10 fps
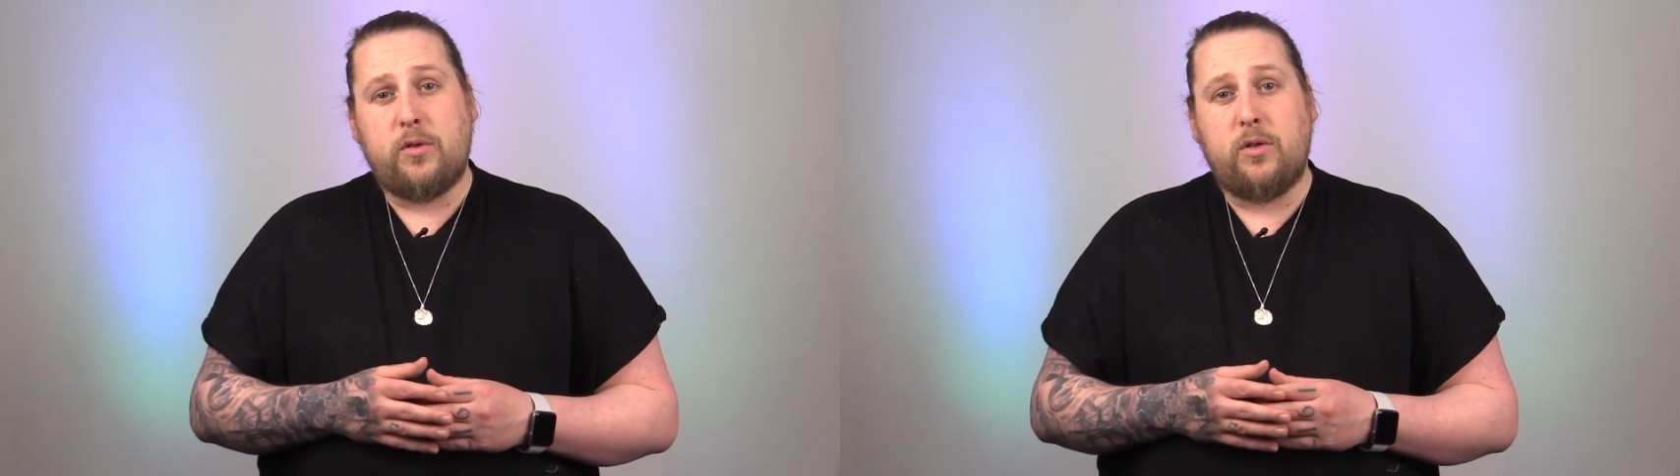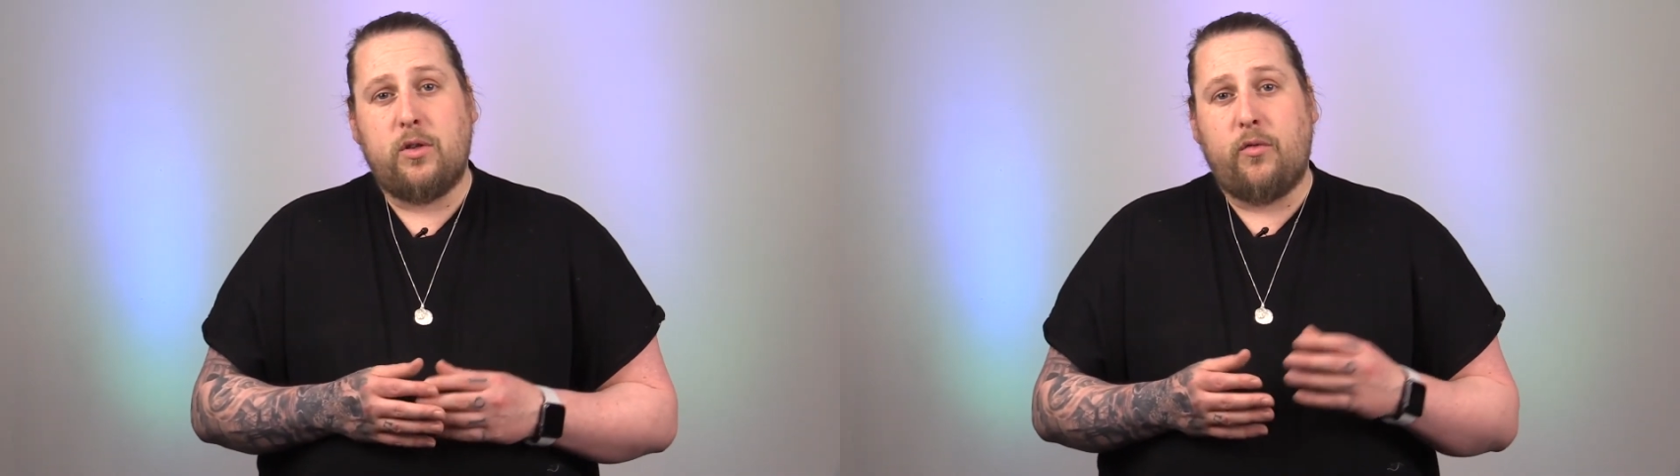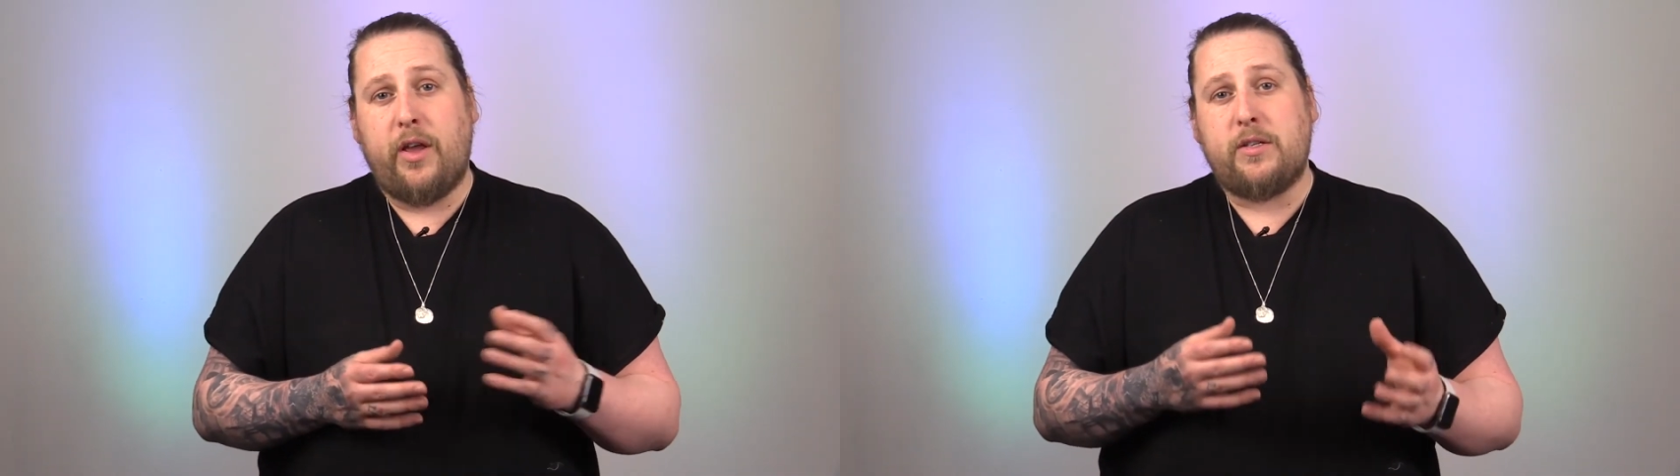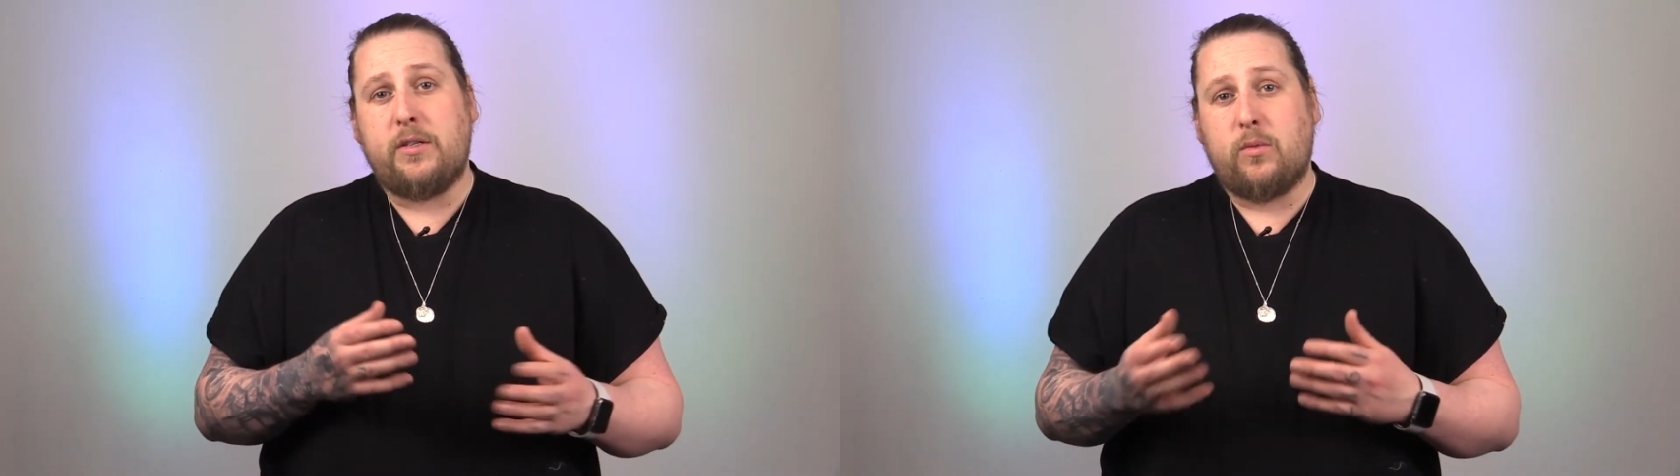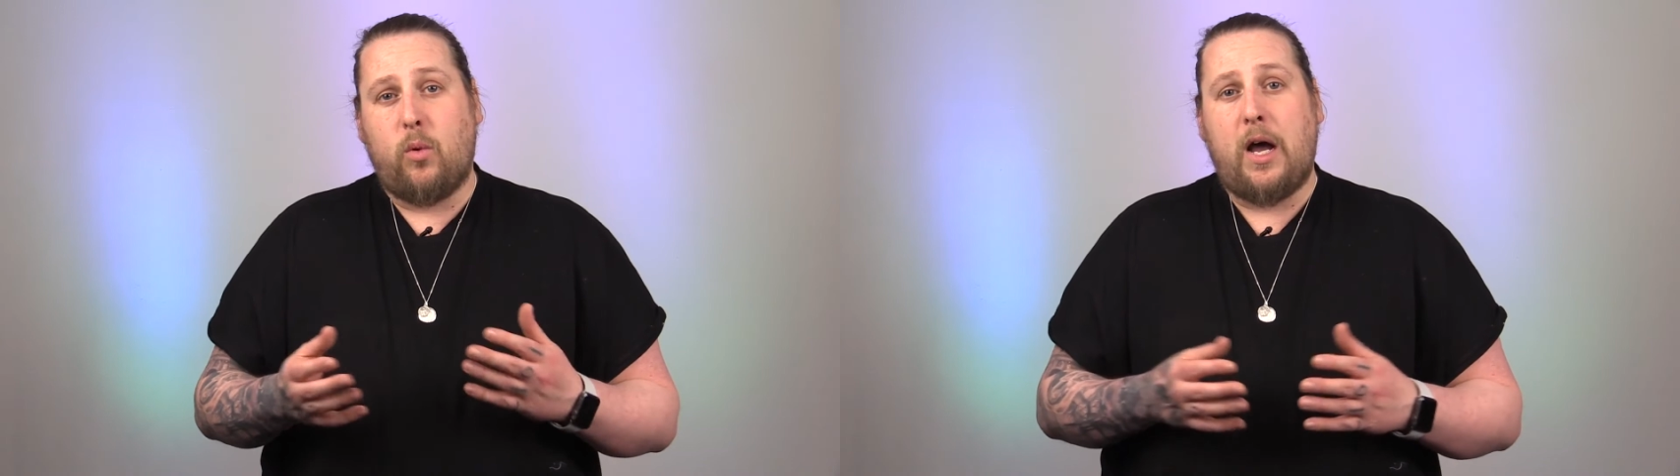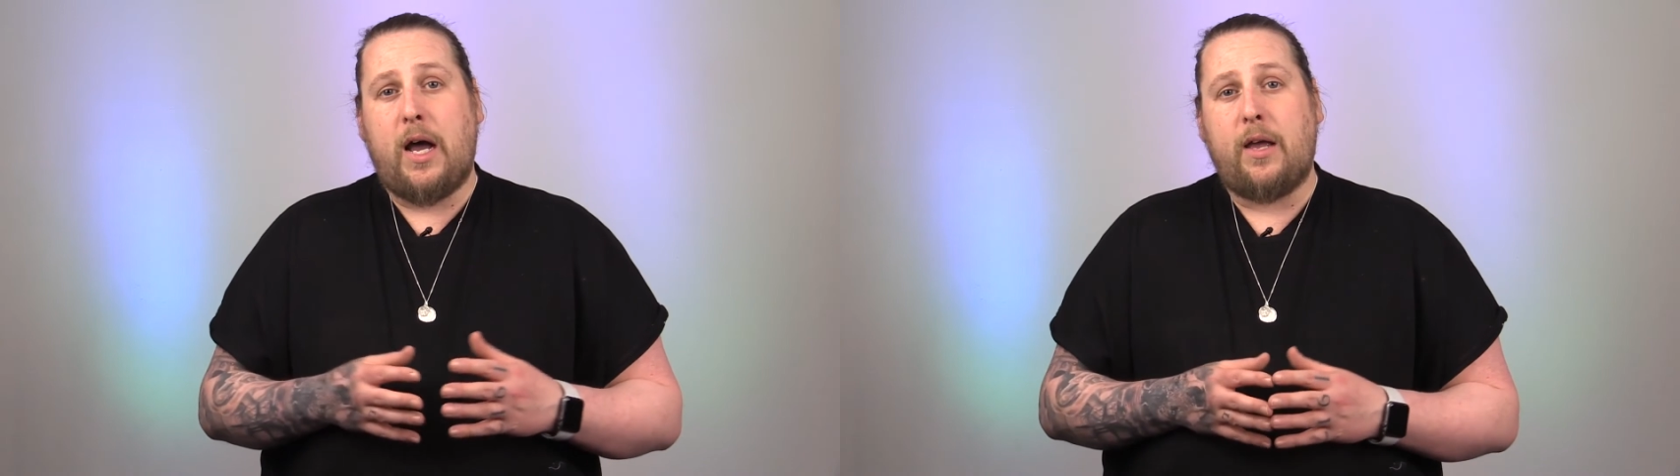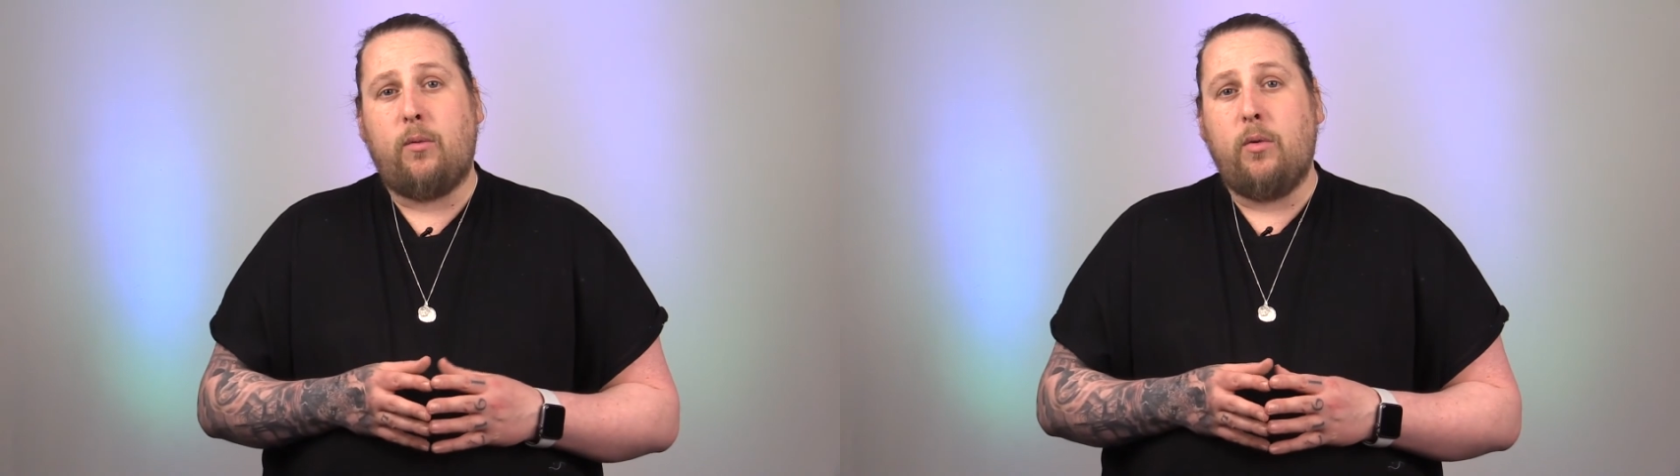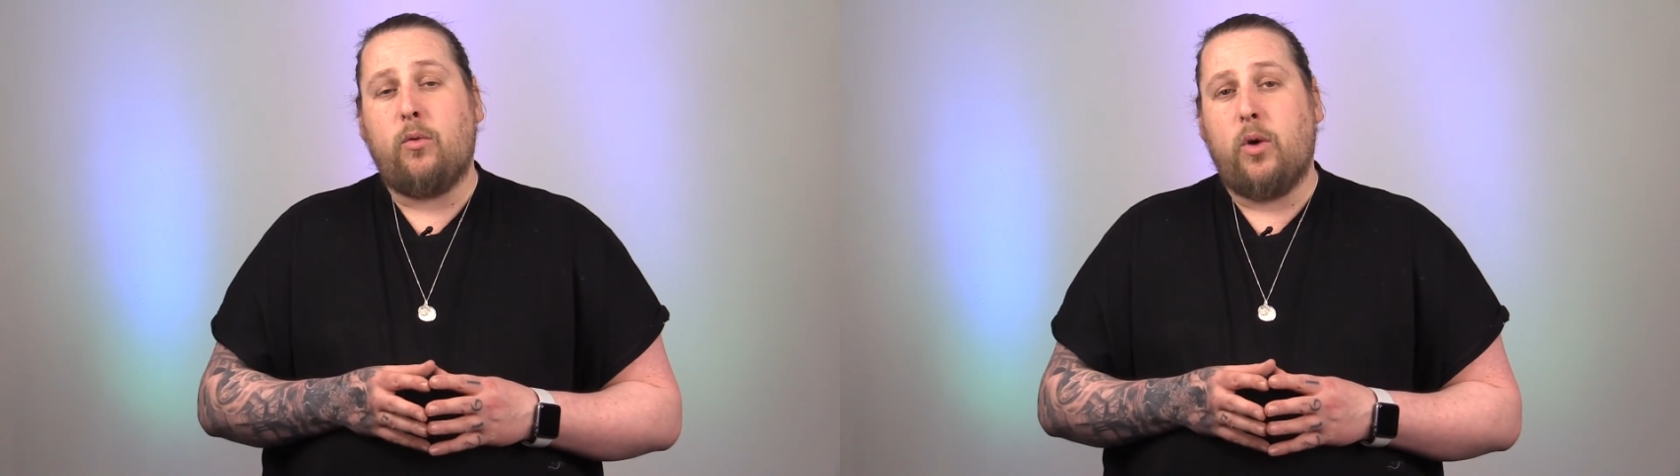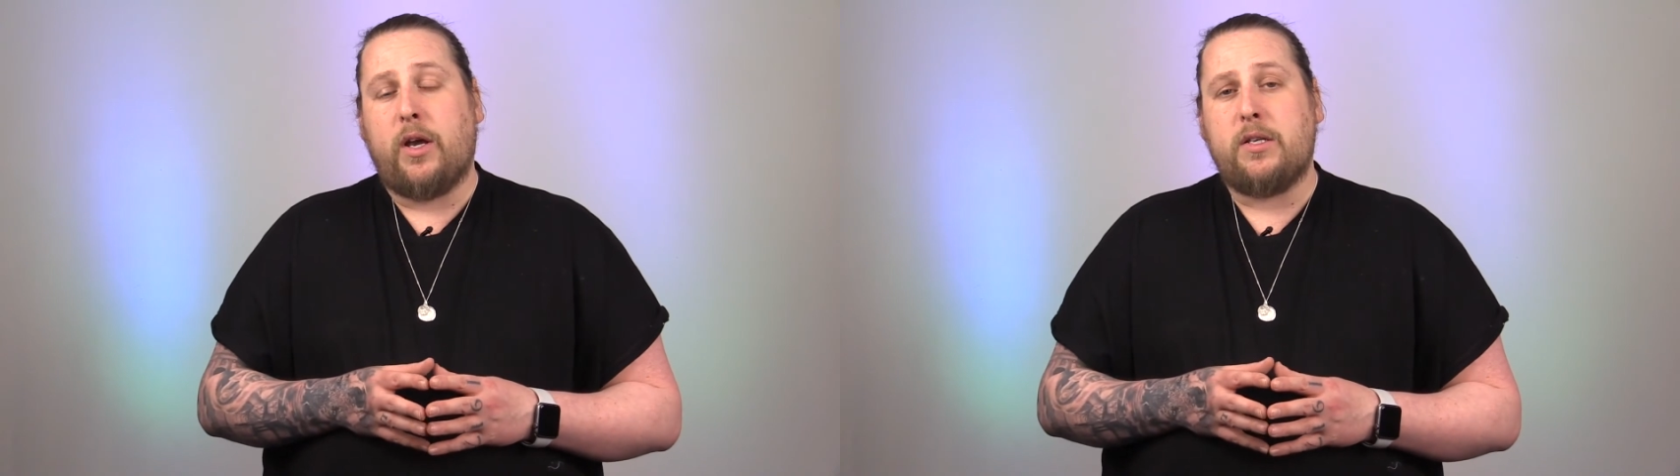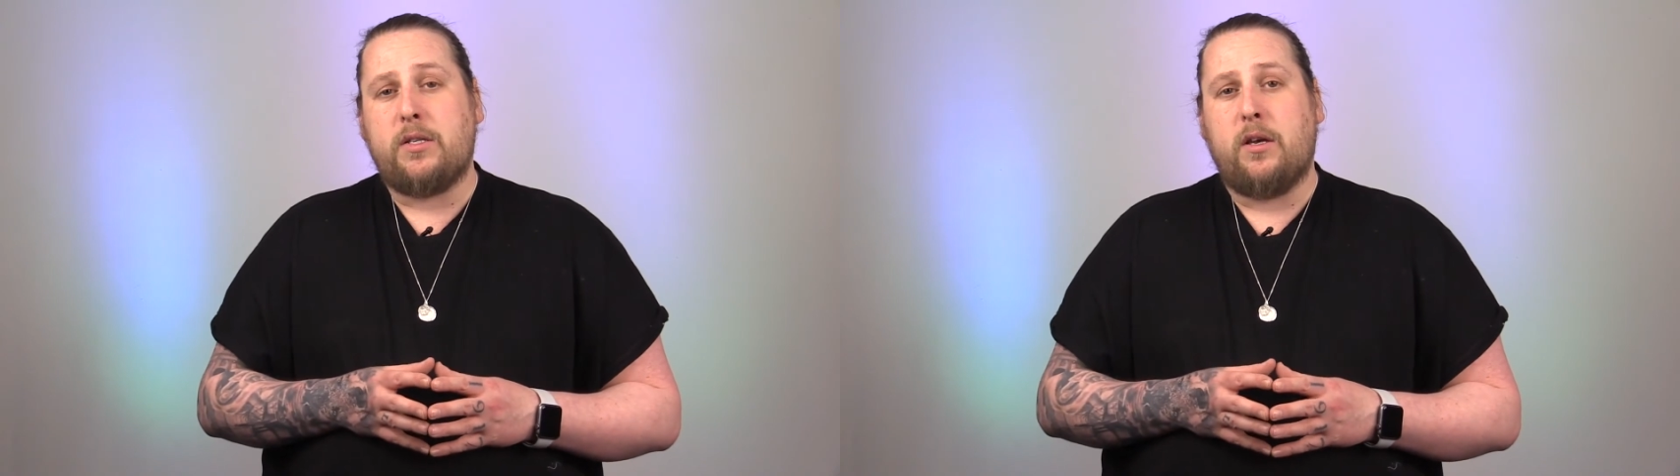to the reasons why we would
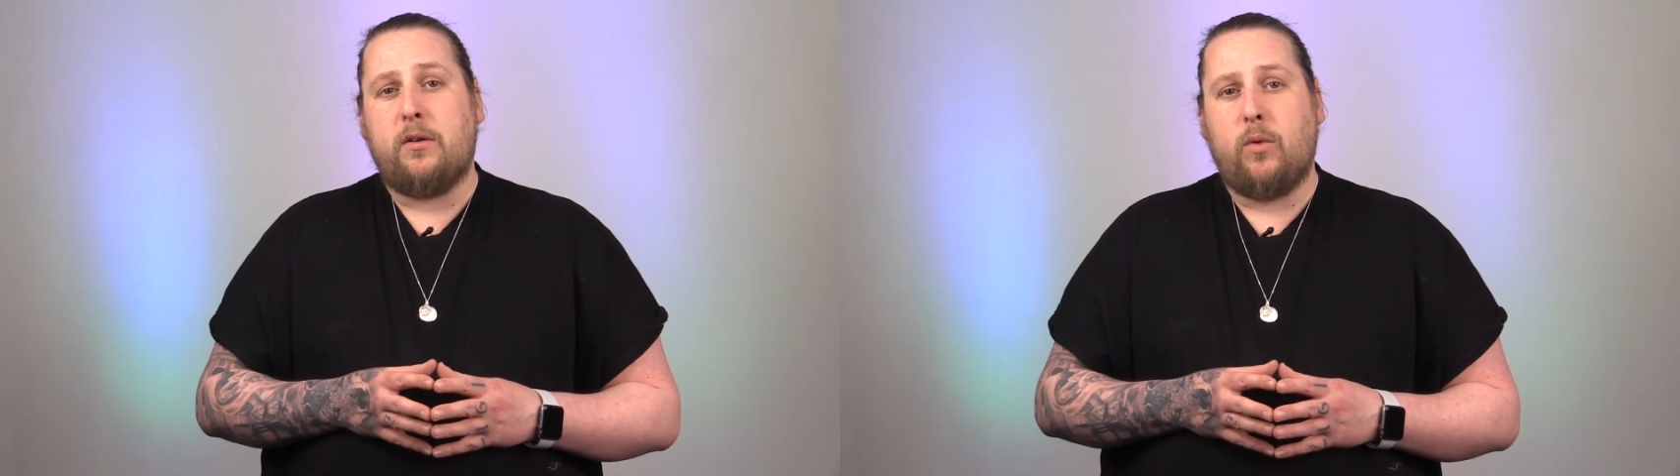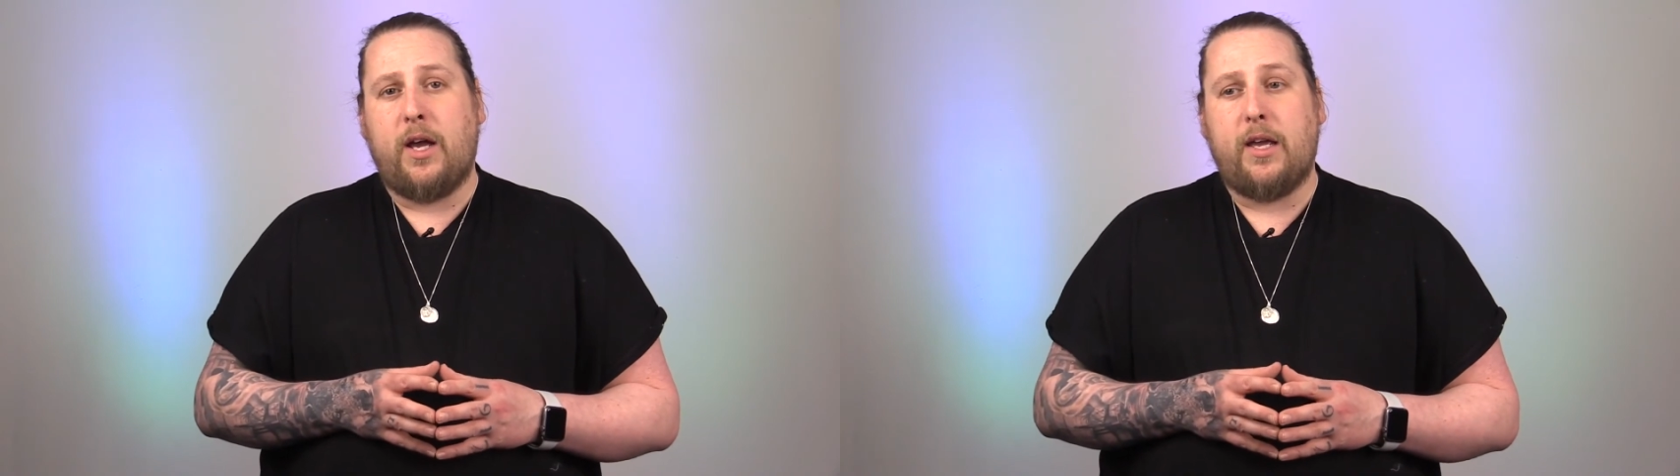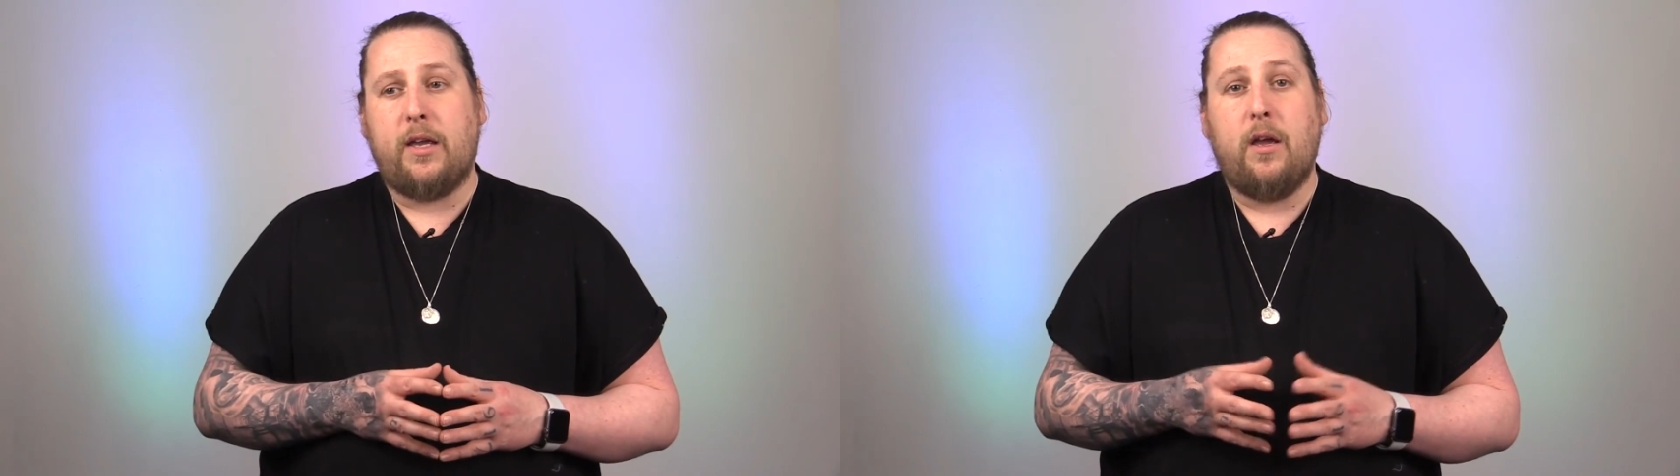work a certain way.